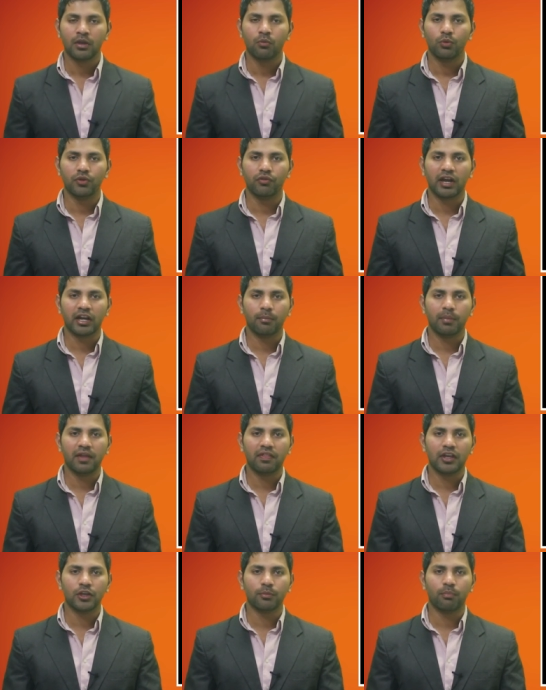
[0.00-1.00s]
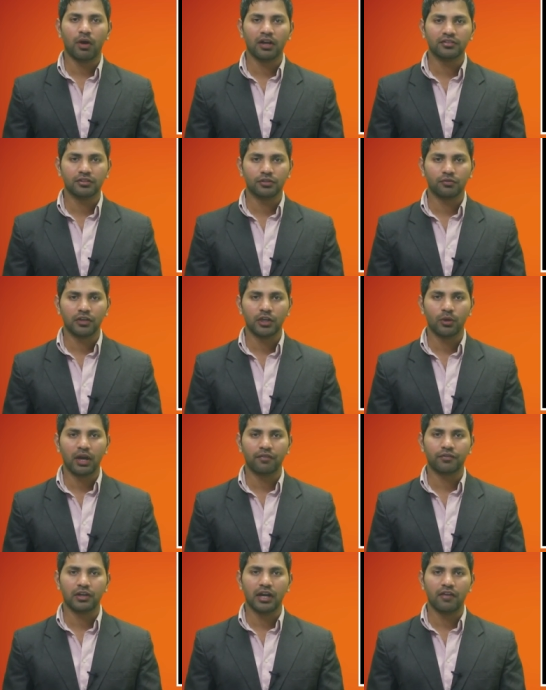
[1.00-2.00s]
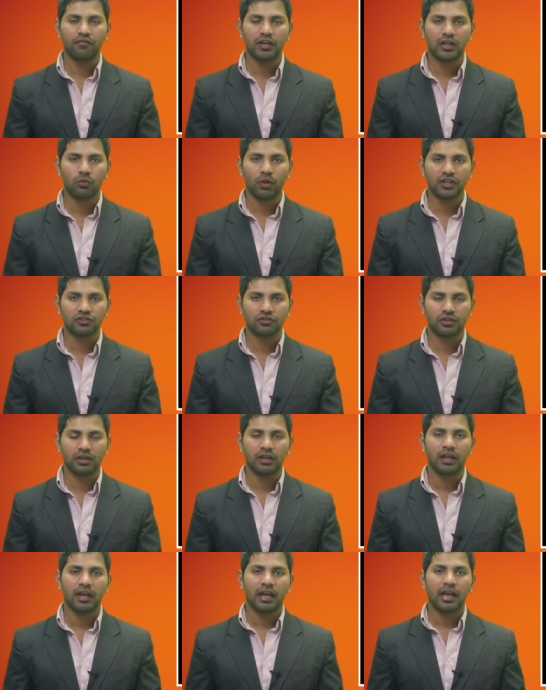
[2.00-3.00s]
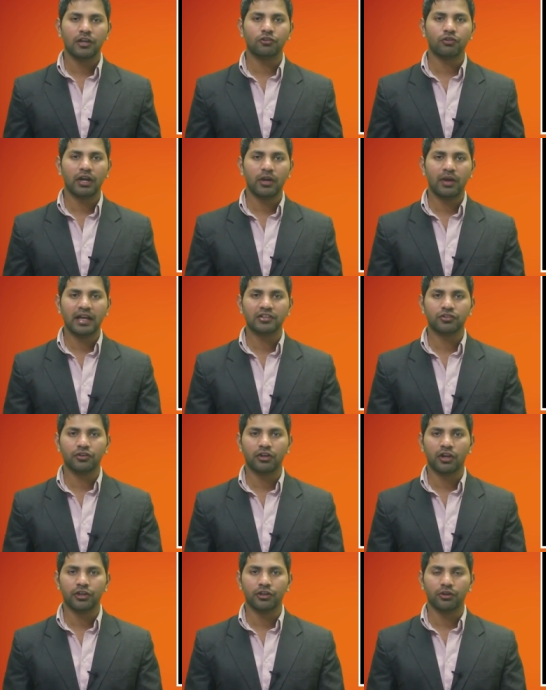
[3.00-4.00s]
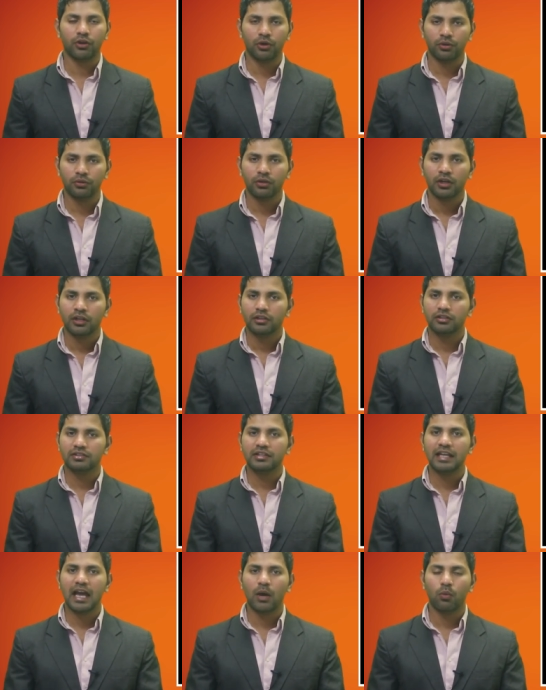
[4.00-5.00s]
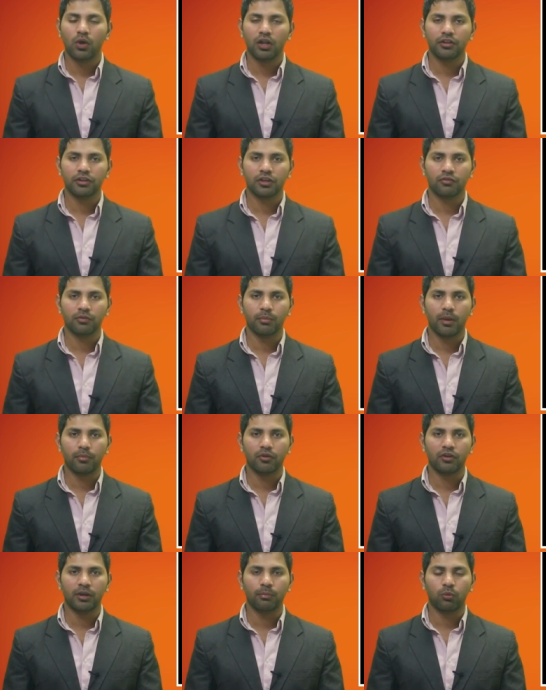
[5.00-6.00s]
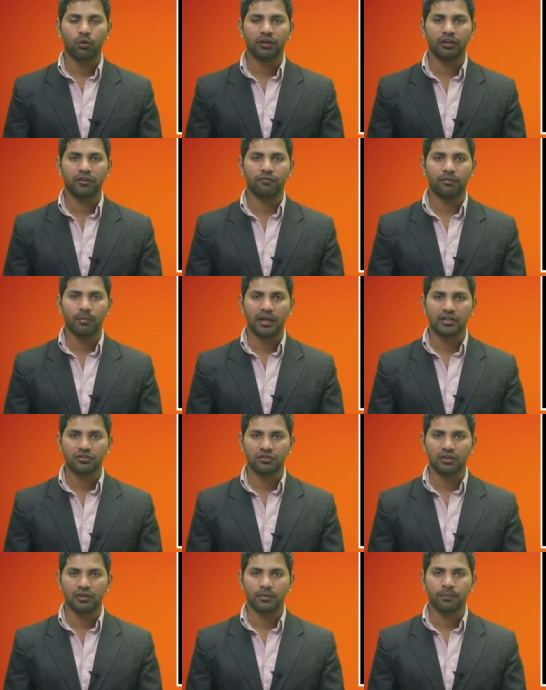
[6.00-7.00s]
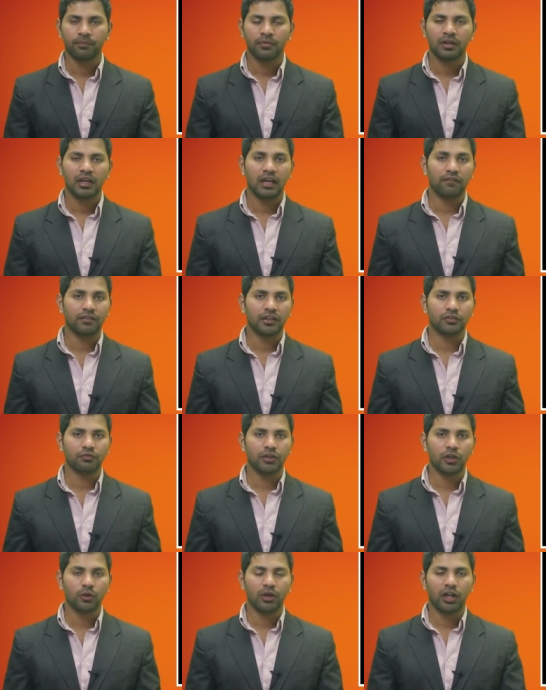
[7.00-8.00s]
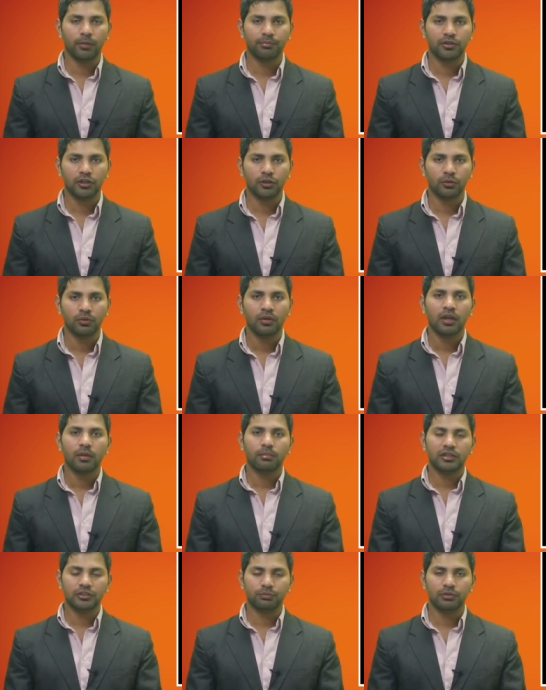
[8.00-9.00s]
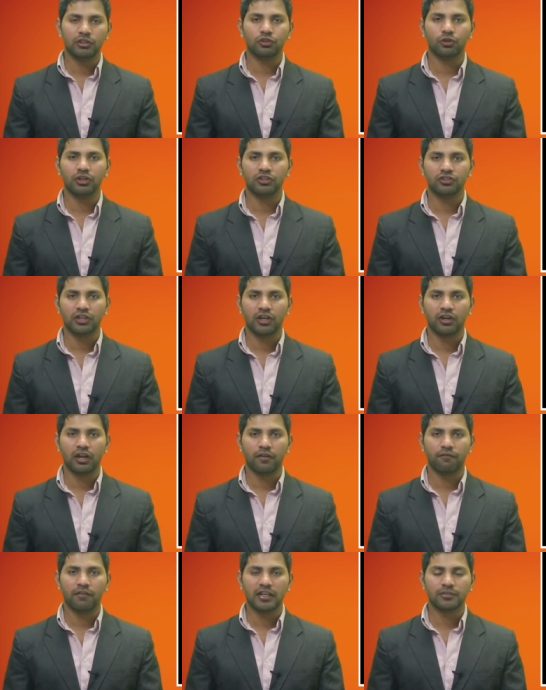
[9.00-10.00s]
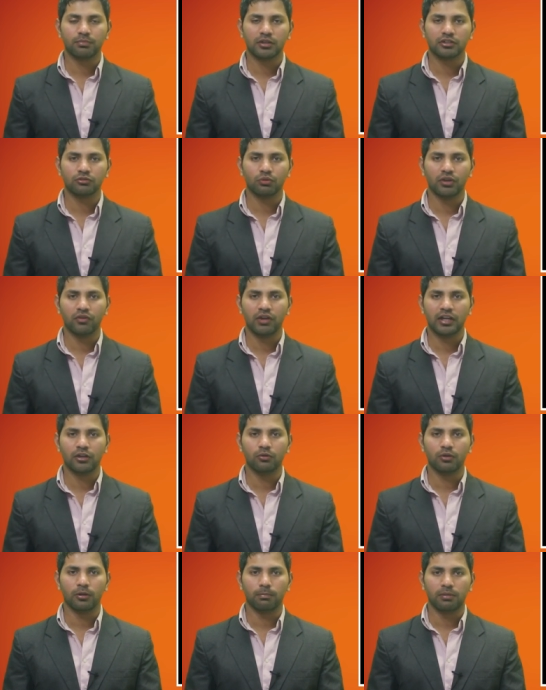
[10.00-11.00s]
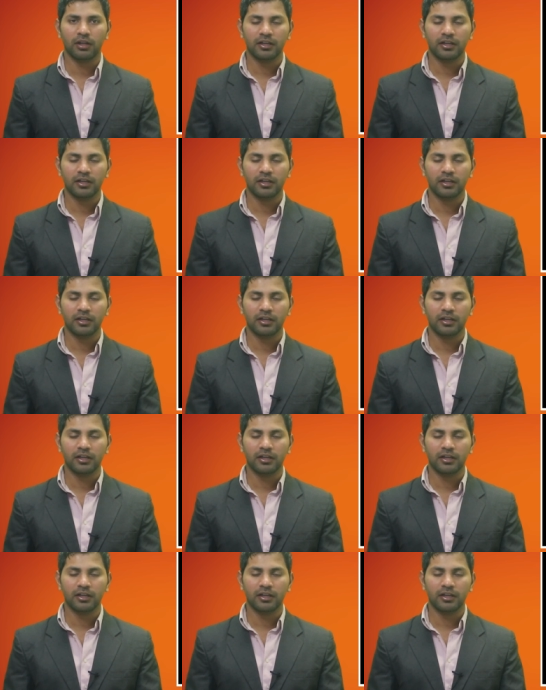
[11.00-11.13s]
We recommend that you pause this video after every question and try to answer it on your own to see how well you can remember important information. If this video helped you, please be sure to share it on Facebook, Twitter, and Google+,